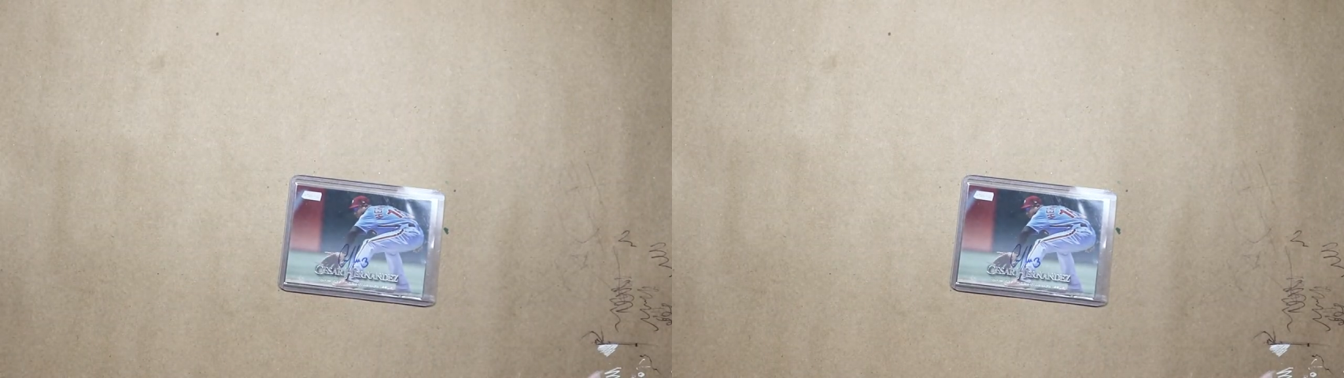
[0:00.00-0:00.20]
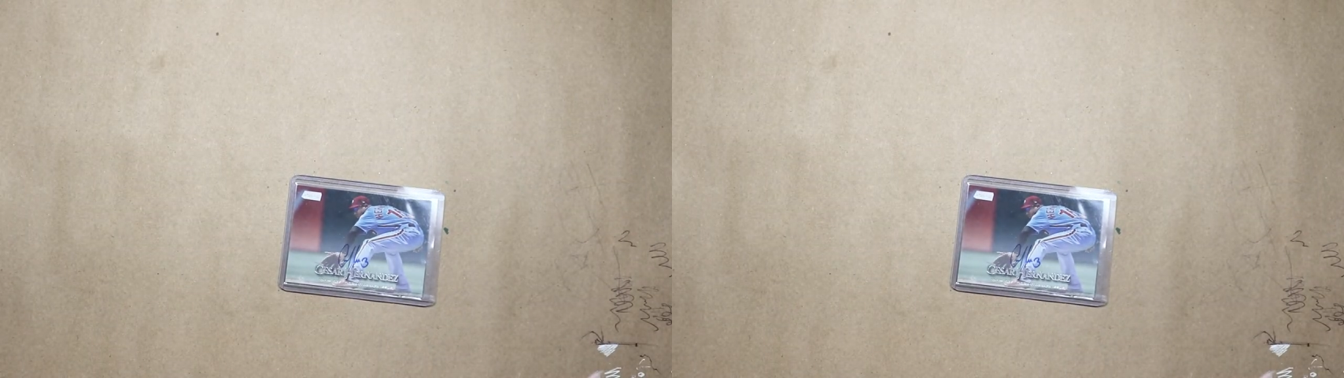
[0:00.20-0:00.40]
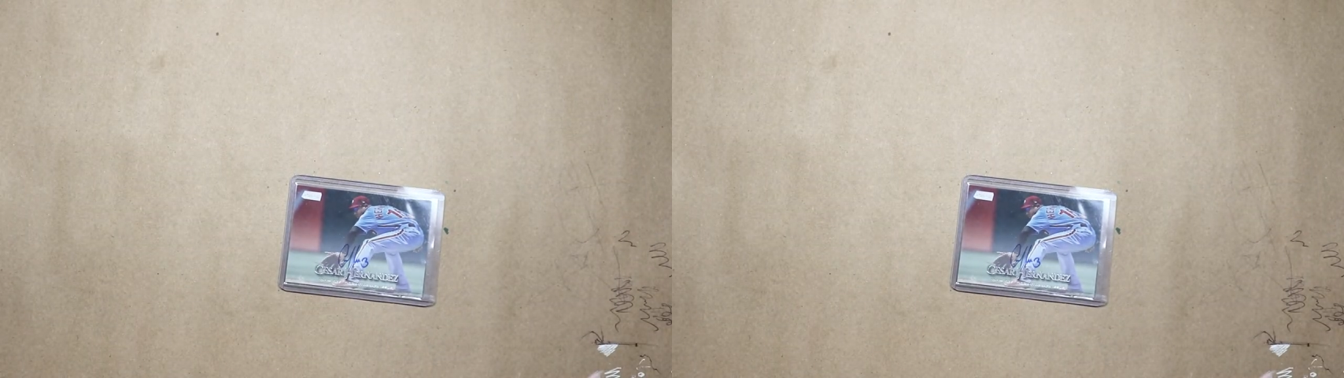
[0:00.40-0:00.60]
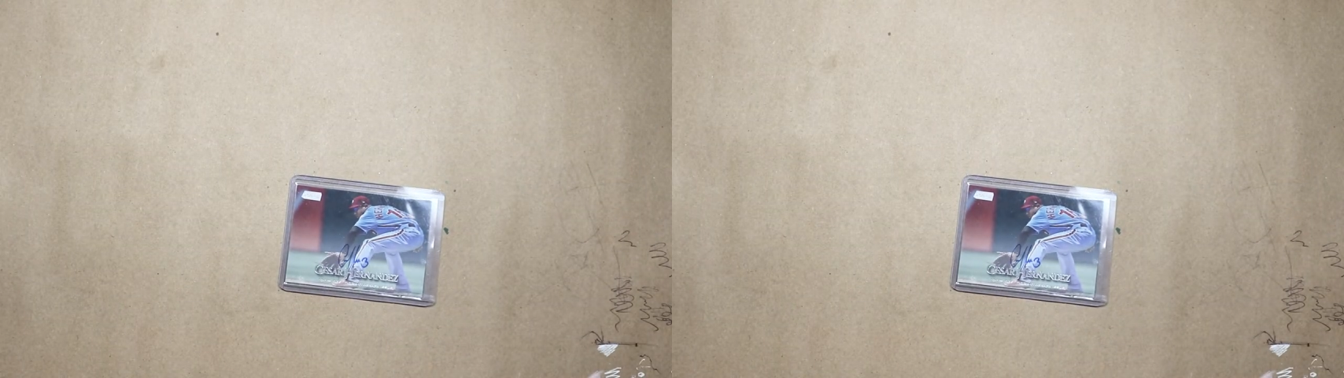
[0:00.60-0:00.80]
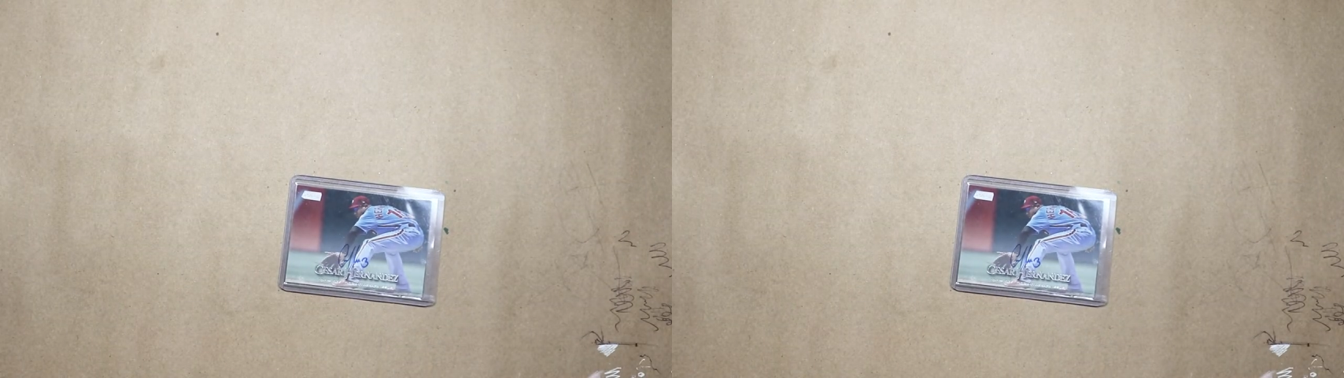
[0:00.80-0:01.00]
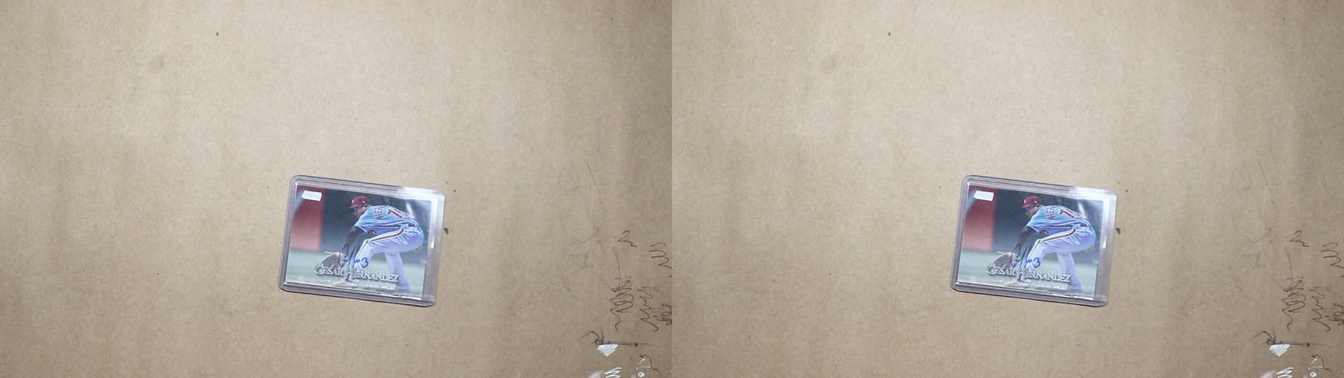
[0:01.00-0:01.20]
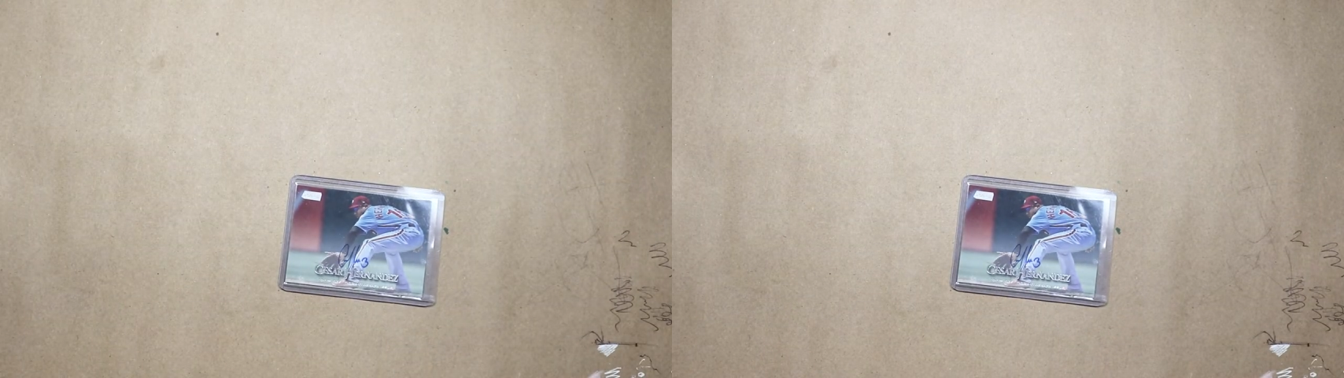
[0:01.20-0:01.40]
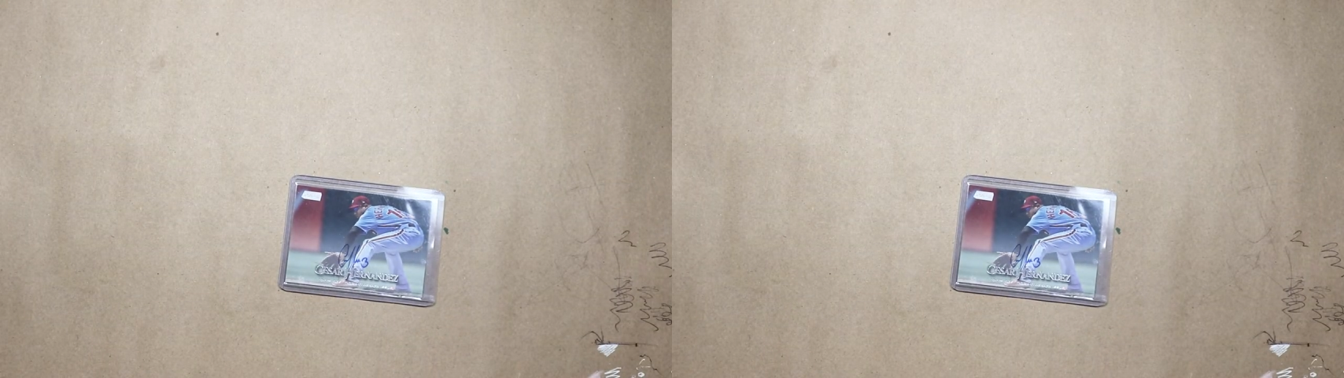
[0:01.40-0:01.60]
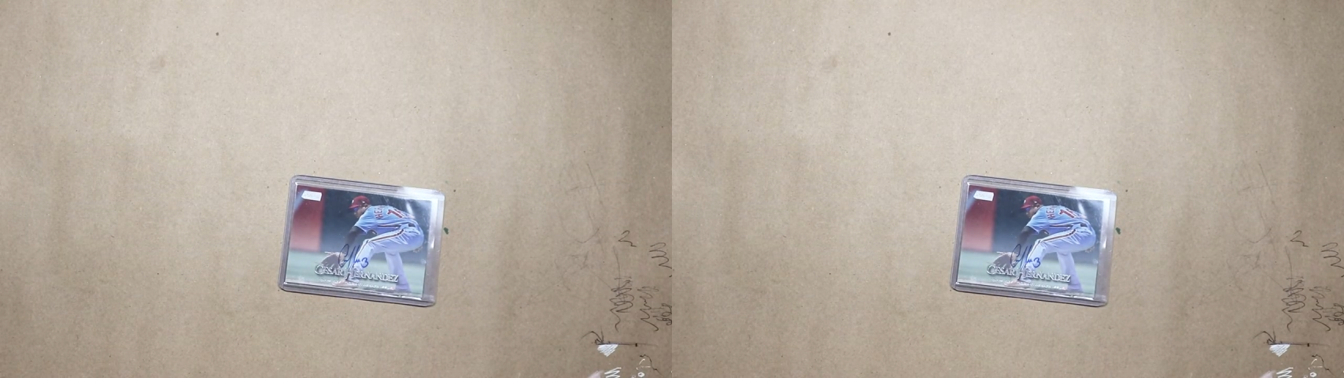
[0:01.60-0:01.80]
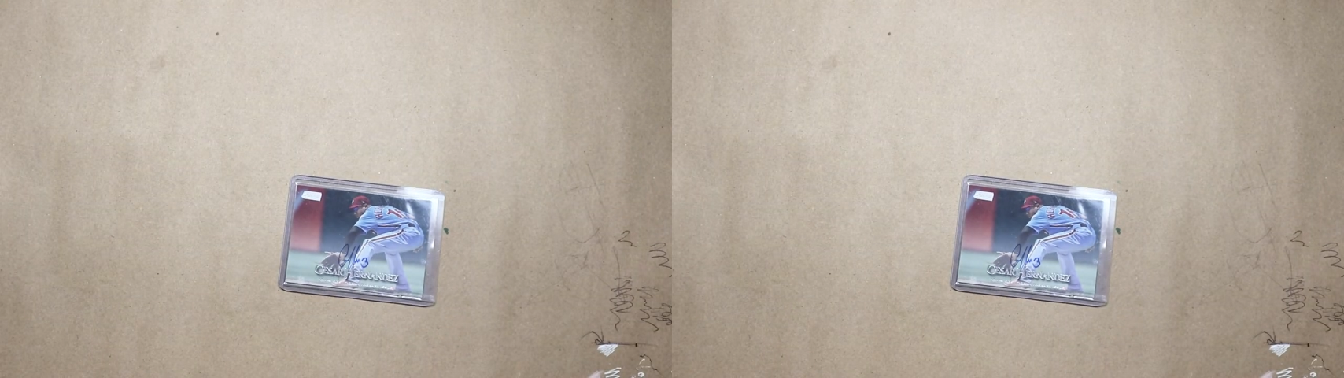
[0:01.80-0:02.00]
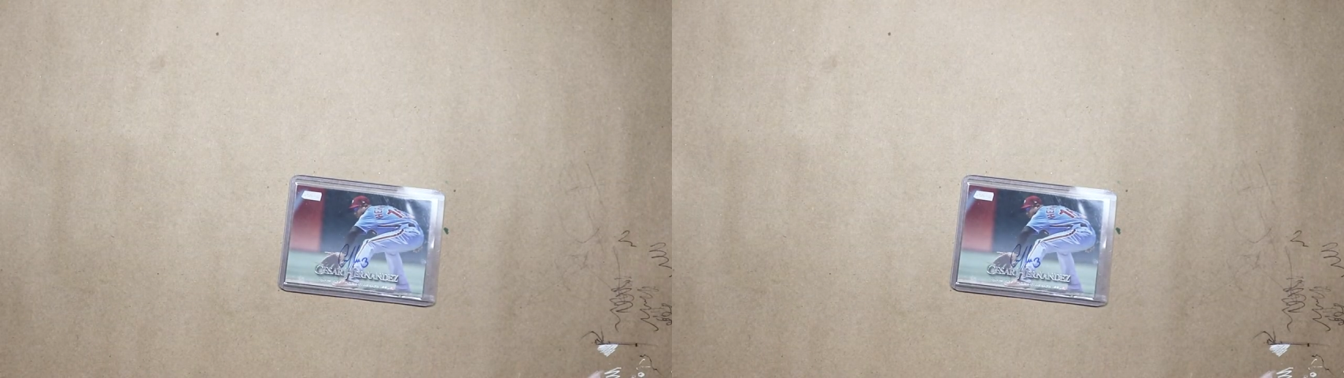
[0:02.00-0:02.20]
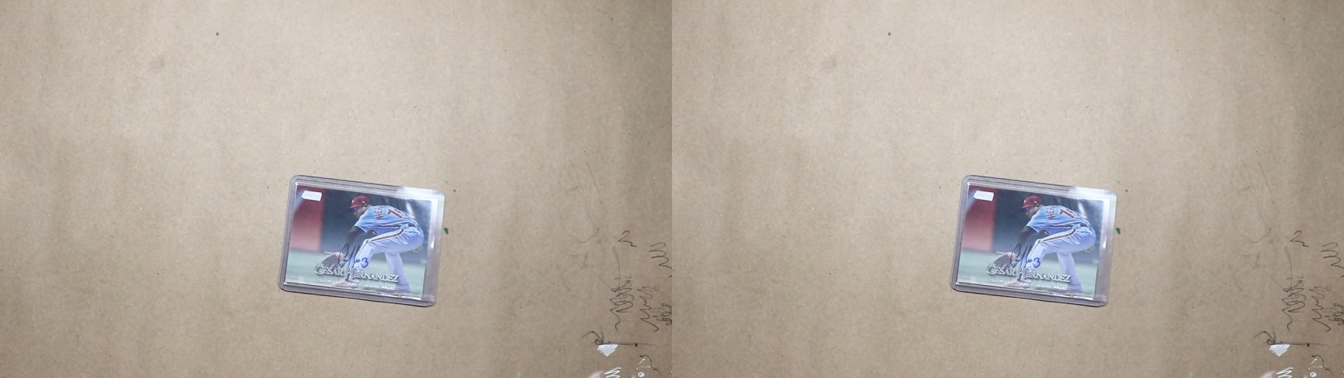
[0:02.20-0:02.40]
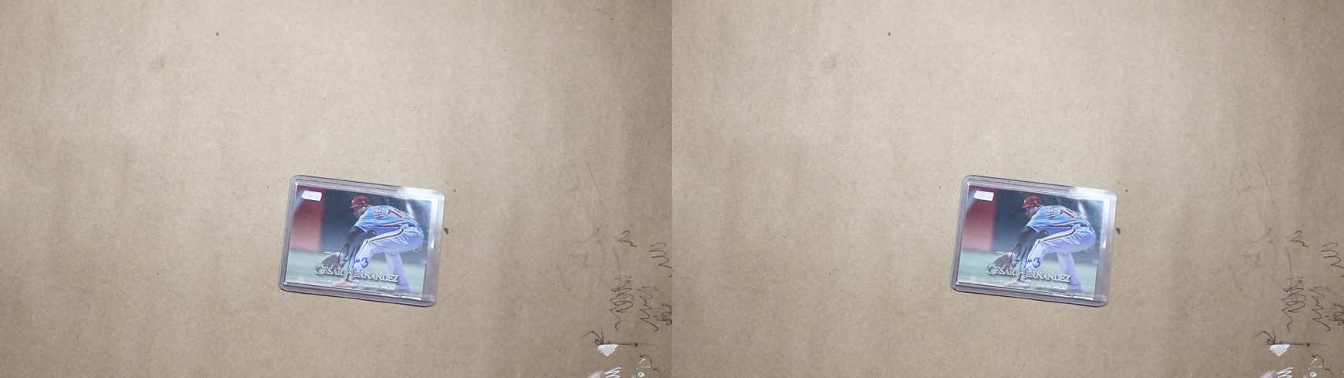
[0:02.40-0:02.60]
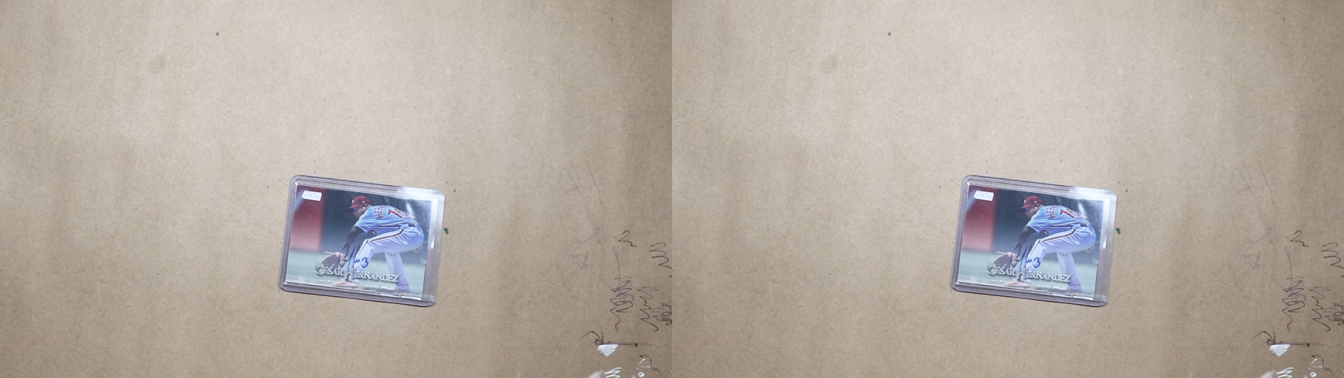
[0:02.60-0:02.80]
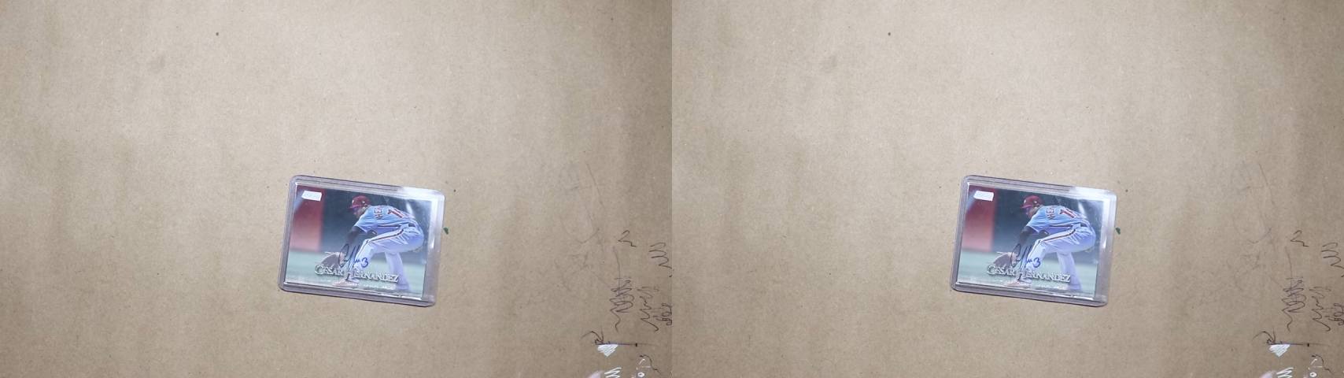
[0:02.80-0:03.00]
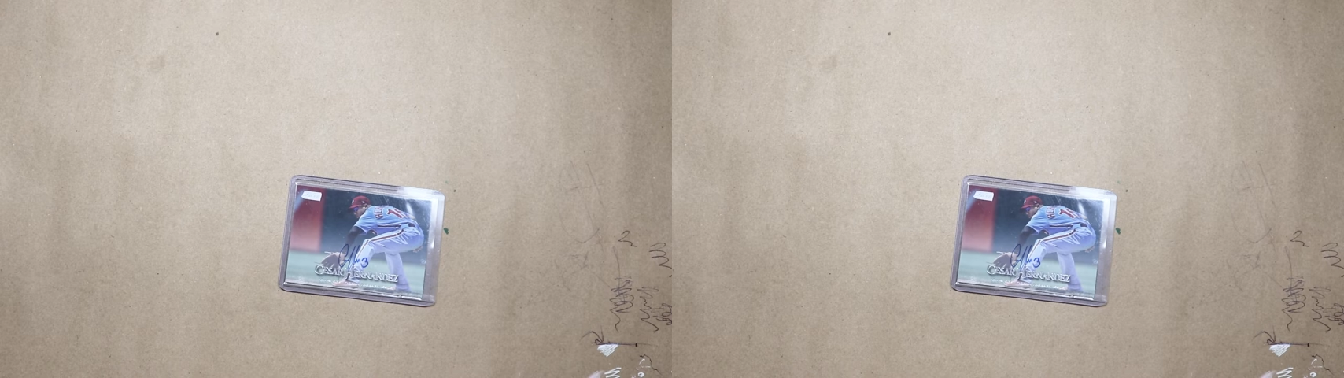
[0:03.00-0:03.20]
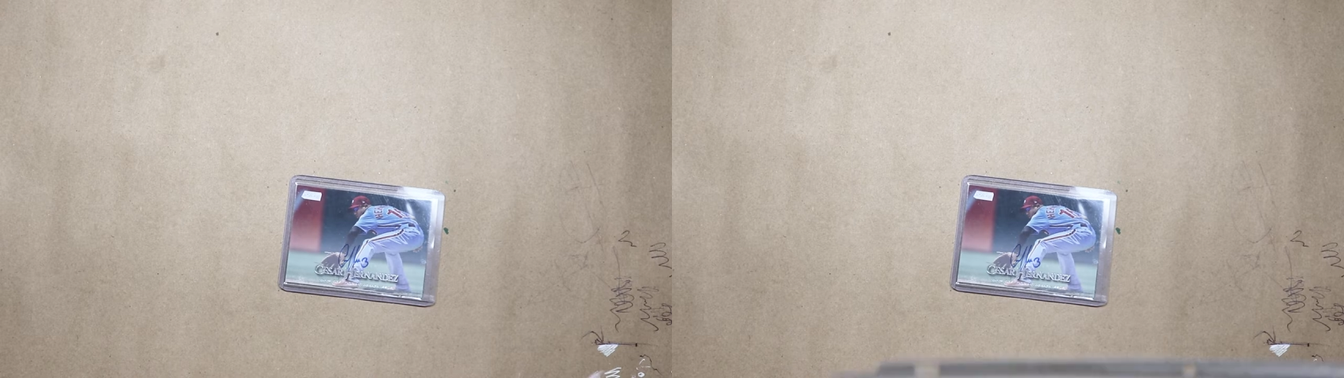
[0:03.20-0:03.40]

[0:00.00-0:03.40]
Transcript: No face is visible, so there are no lips to read.